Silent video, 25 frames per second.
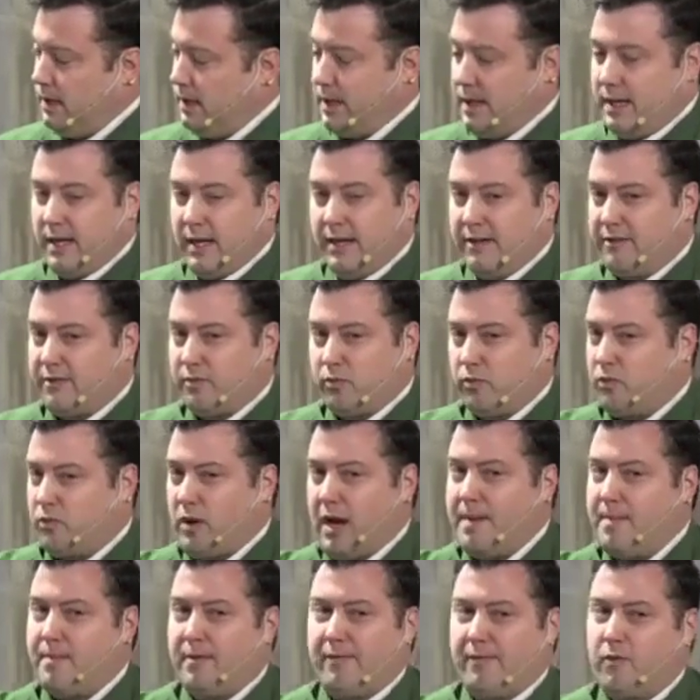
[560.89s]
Because
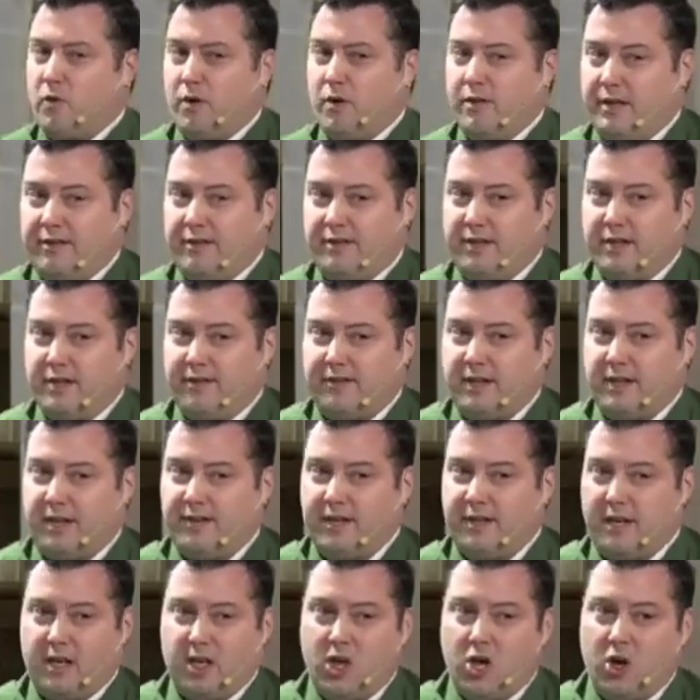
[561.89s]
right before this, he said
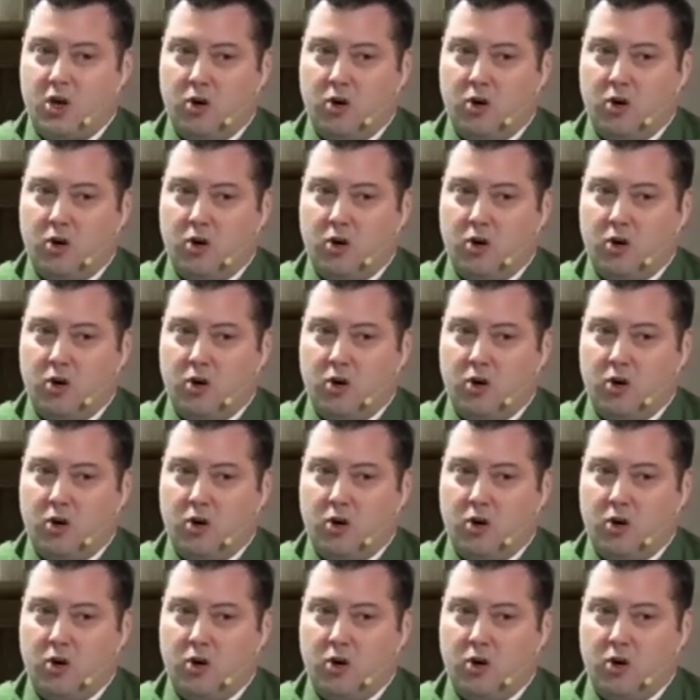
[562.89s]
that